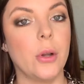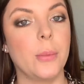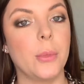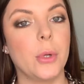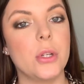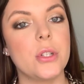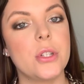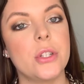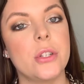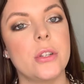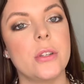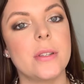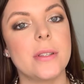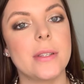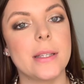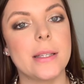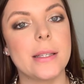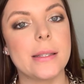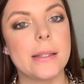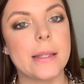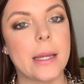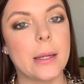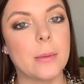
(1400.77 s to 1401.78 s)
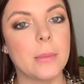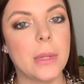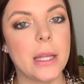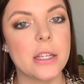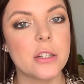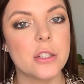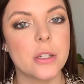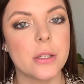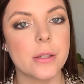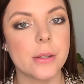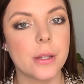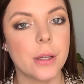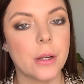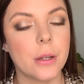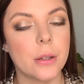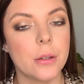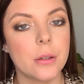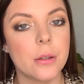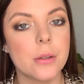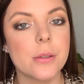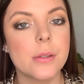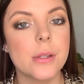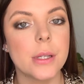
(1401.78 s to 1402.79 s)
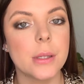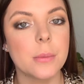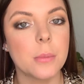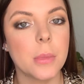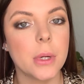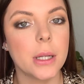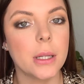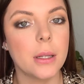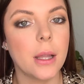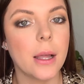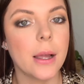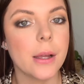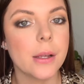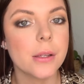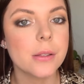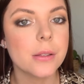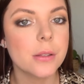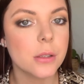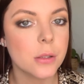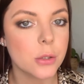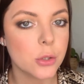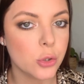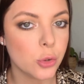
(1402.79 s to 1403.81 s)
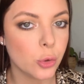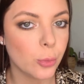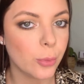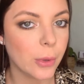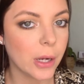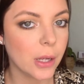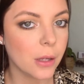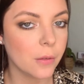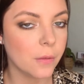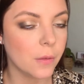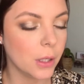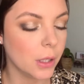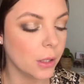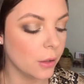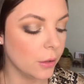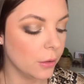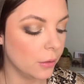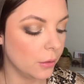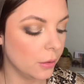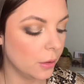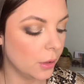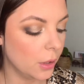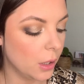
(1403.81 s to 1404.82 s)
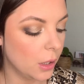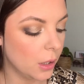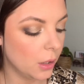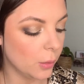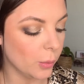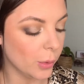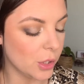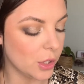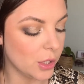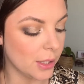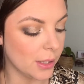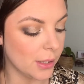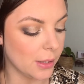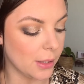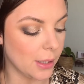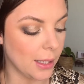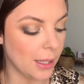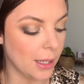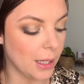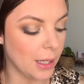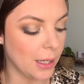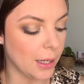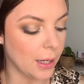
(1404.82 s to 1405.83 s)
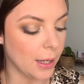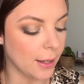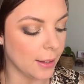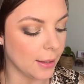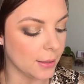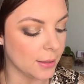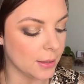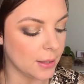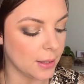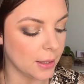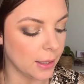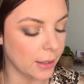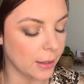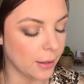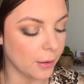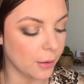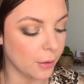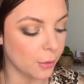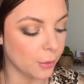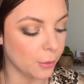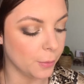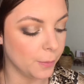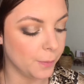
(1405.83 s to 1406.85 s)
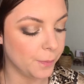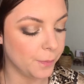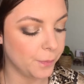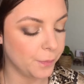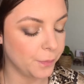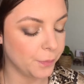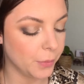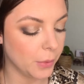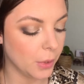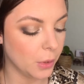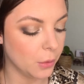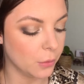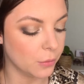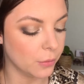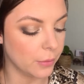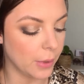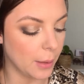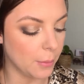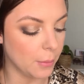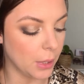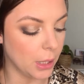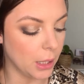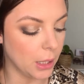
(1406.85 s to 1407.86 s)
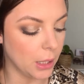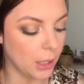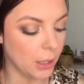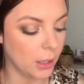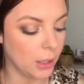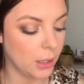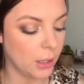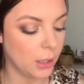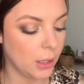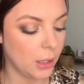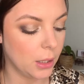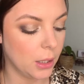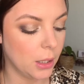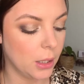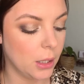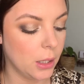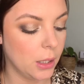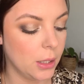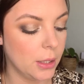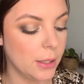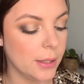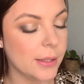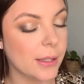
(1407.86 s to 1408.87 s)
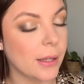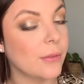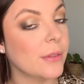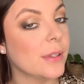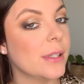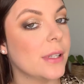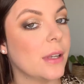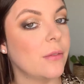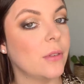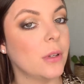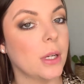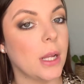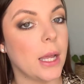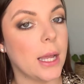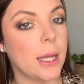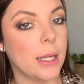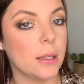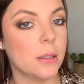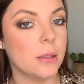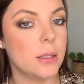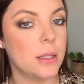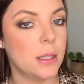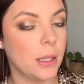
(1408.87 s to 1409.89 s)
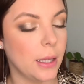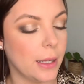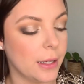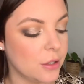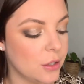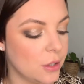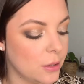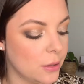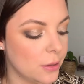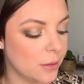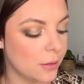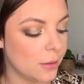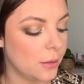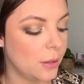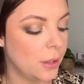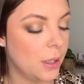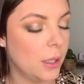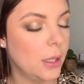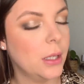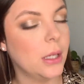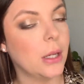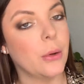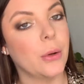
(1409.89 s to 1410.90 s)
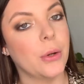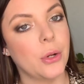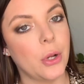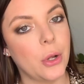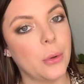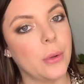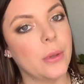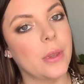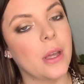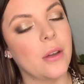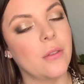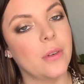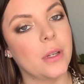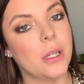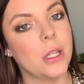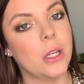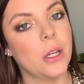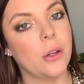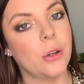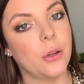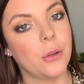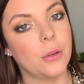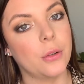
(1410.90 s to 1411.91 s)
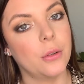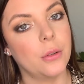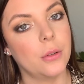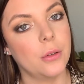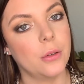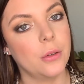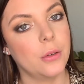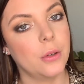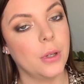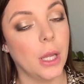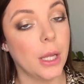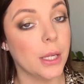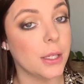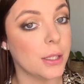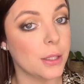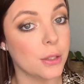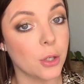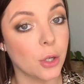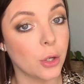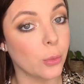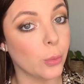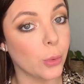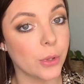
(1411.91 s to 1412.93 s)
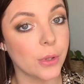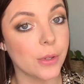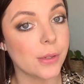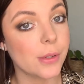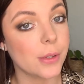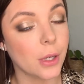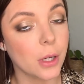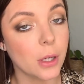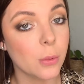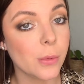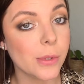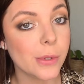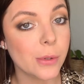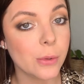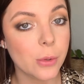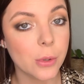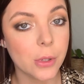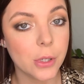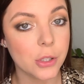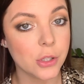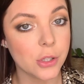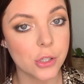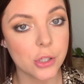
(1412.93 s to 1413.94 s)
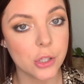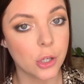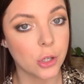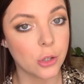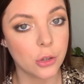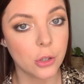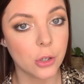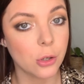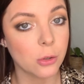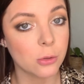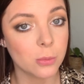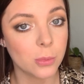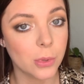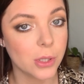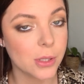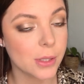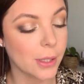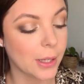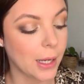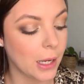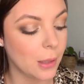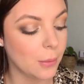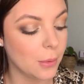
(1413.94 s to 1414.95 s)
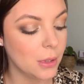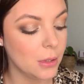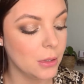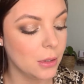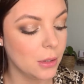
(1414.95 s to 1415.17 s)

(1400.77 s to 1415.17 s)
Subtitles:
going to use these same lashes that I used in my last Jawbreaker video, which is the Ardell Remy 778 lashes. Now I know in that video I didn't know what the style was called, I just showed the gold box it came in,